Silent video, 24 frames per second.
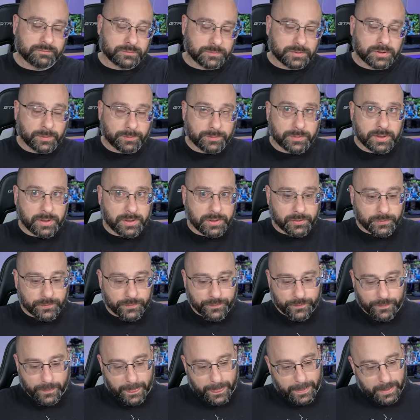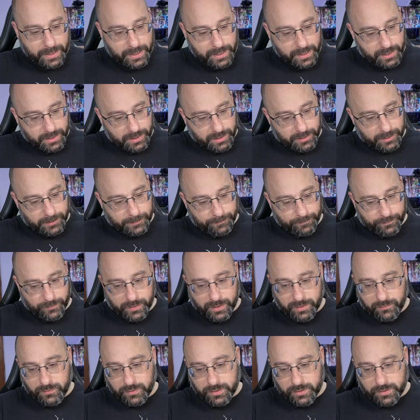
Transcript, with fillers: It's up to you. If you